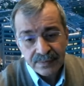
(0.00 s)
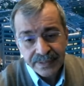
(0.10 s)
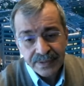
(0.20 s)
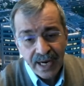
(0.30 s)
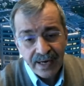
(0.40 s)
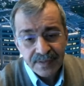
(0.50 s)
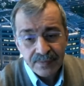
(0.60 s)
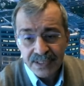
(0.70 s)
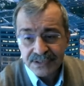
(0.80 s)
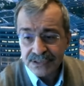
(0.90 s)
and you have a
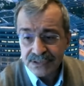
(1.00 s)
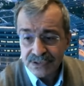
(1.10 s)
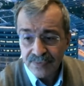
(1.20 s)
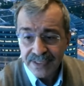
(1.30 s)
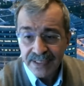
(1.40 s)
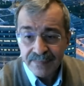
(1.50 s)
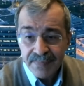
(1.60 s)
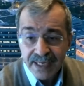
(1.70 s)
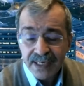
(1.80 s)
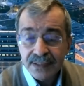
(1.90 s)
question, so I can
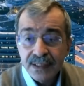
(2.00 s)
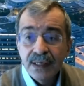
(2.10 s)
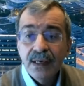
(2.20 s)
make it